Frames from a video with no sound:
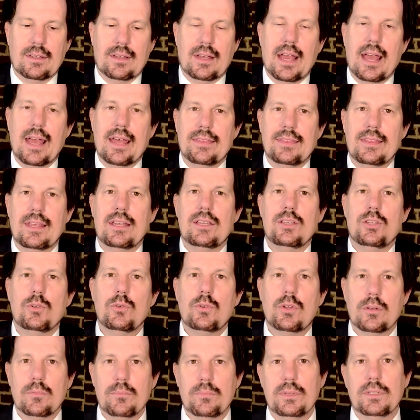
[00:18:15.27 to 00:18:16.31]
And then you
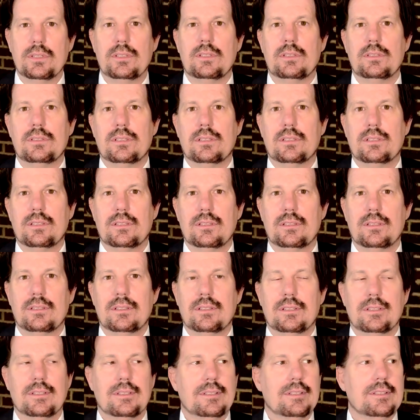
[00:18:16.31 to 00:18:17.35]
can build
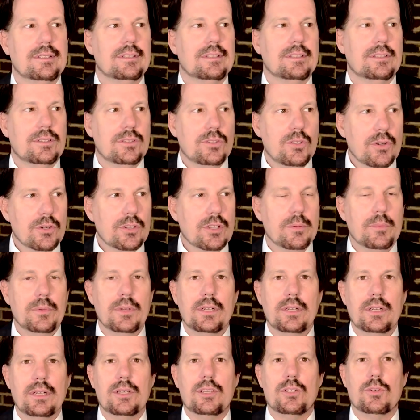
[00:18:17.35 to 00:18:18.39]
your
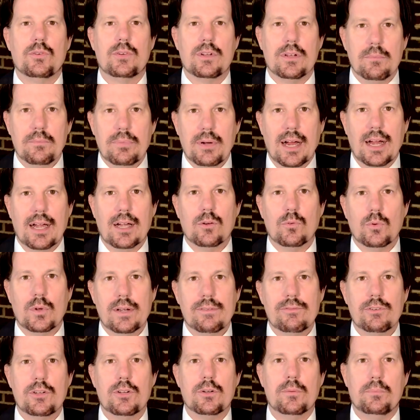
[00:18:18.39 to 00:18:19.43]
community, your empire,
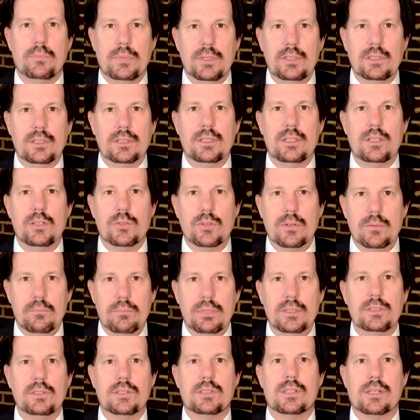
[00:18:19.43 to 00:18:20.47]
whatever you're building, you can
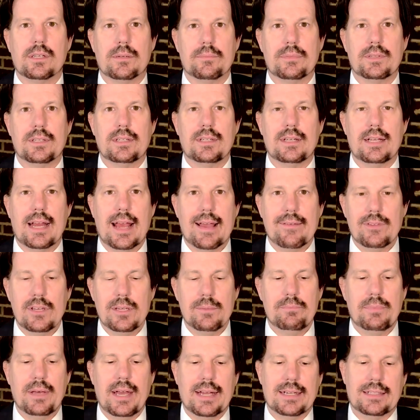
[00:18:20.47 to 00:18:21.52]
build something and have an
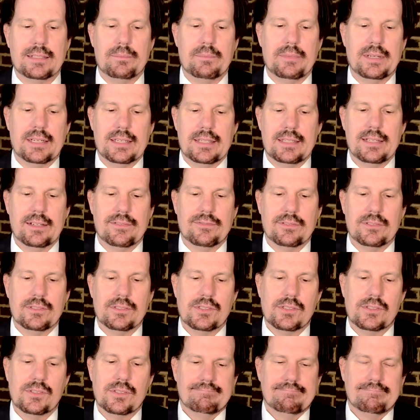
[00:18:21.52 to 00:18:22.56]
impact and make a
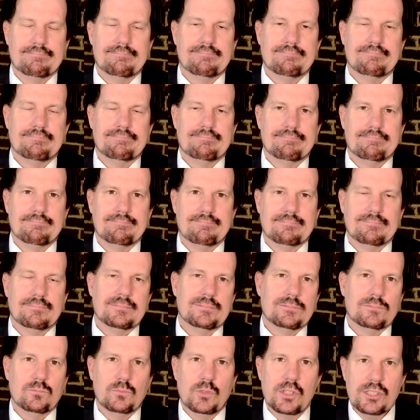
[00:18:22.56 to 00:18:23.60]
difference.
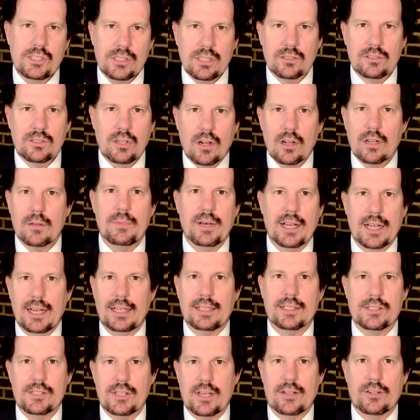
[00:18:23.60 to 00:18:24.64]
We still talk about
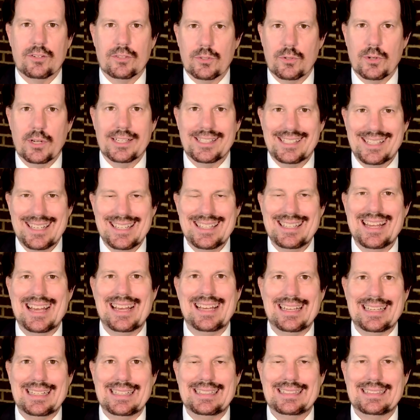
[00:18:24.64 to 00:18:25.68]
Alexander the Great
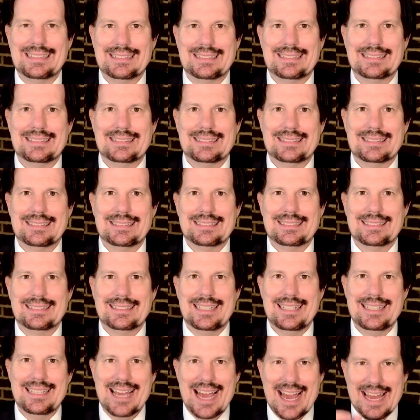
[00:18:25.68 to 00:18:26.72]
today.
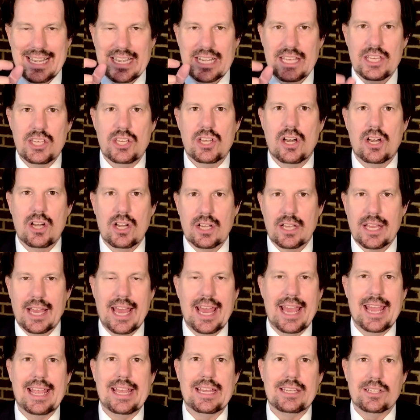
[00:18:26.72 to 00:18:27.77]
He died at a young
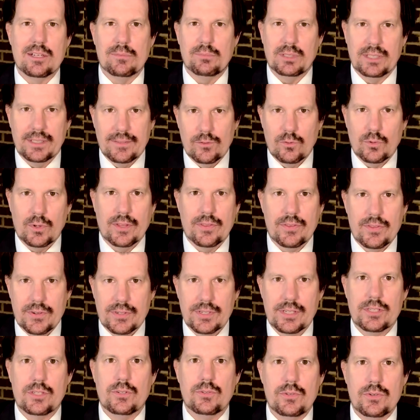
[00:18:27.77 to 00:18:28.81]
age, I believe around
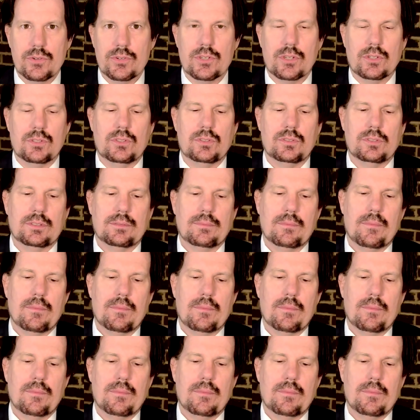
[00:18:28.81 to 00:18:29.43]
32 years old.